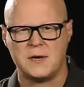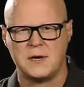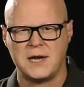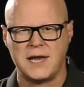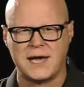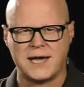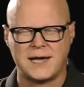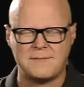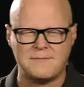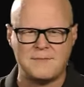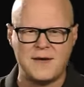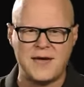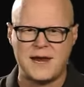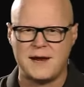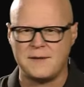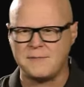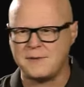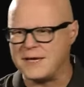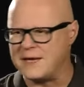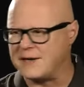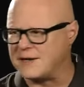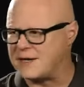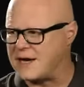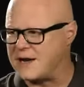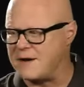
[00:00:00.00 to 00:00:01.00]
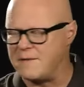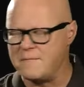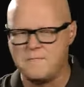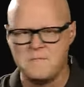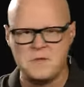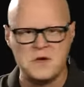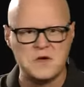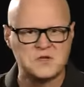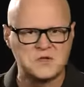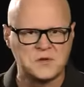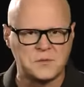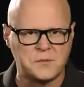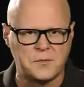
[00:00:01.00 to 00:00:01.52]
You're like, man, I'm getting kind of
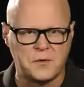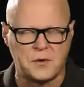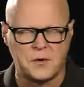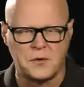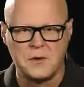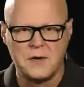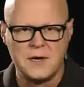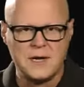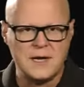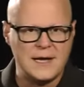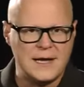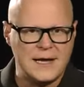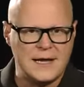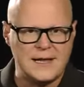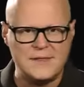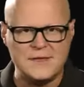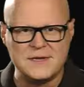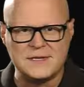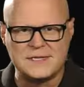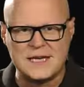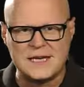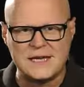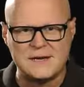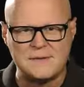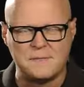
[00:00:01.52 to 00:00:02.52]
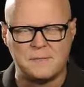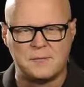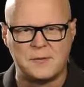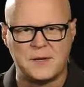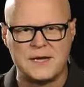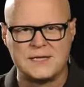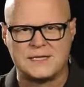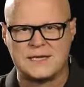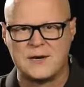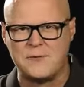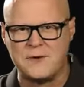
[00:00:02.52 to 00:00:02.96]
miserable in this hidden place.